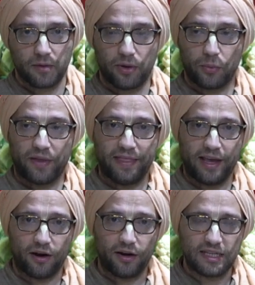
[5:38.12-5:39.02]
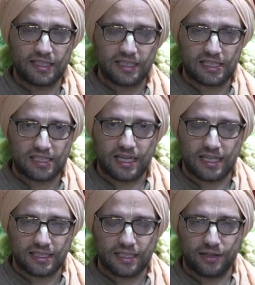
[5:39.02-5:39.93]
But when they are
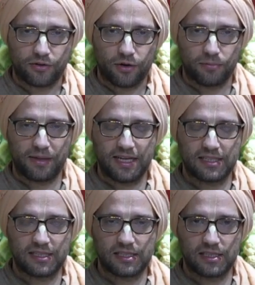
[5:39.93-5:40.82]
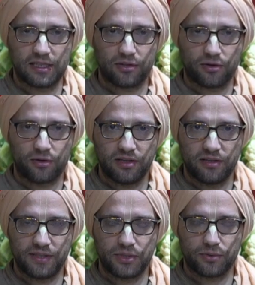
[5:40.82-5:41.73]
distinct in their own places, in their own
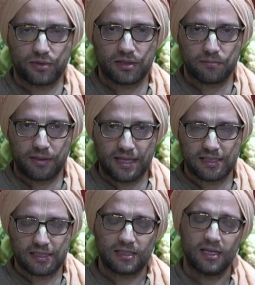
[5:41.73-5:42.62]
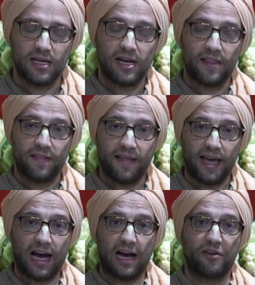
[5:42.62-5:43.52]
individual places, then they
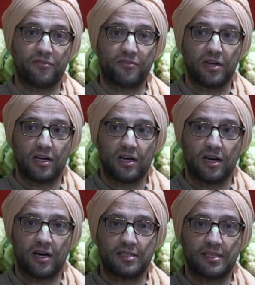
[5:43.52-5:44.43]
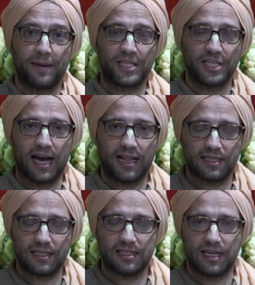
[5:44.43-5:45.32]
have uh,
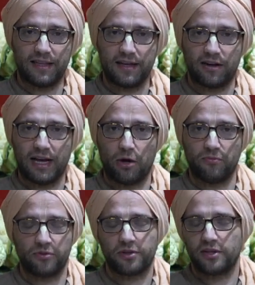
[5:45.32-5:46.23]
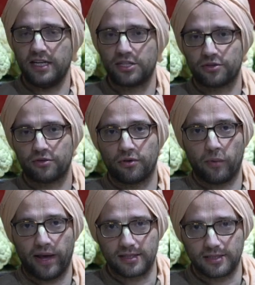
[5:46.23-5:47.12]
specialities and they are helpful in each their own
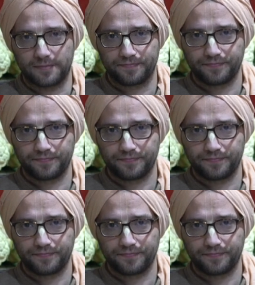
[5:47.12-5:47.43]
ways.